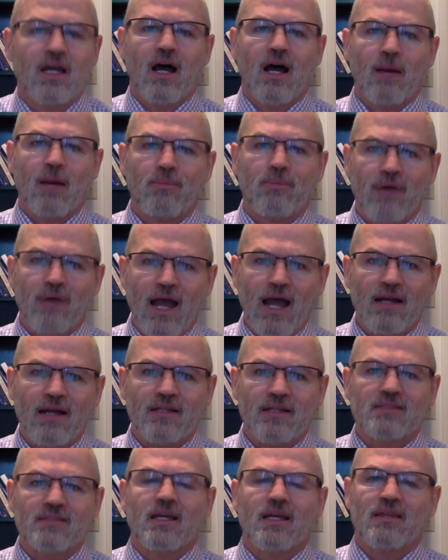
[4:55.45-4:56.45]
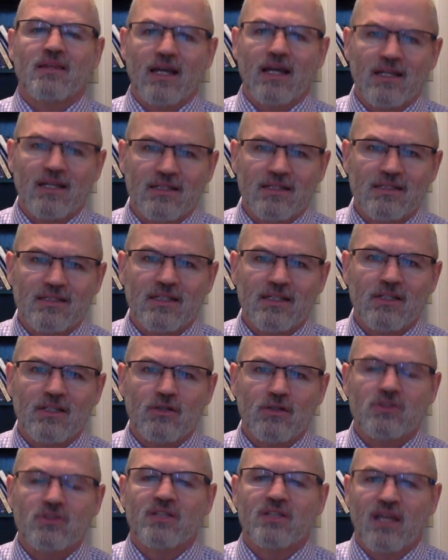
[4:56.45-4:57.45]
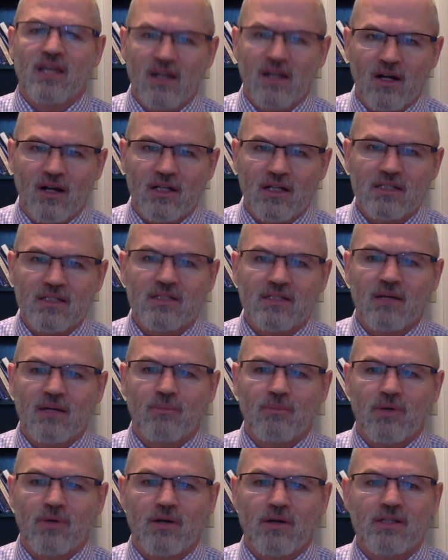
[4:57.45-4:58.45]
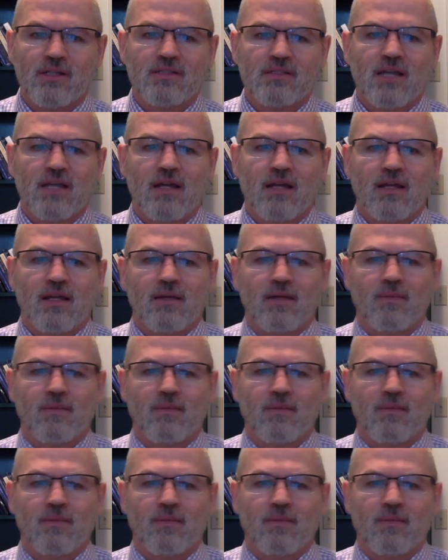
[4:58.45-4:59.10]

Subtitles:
a practice that continues in our contemporary setting.